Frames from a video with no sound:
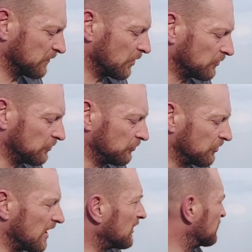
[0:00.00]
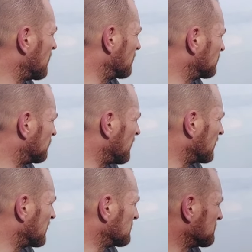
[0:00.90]
not too far, the tide's
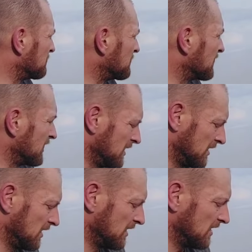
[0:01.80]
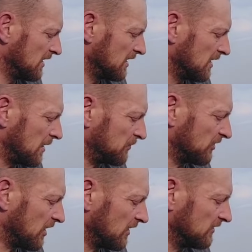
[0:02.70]
flying, up
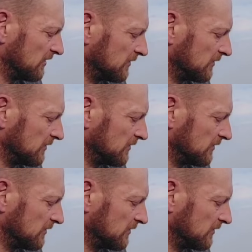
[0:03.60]
tide,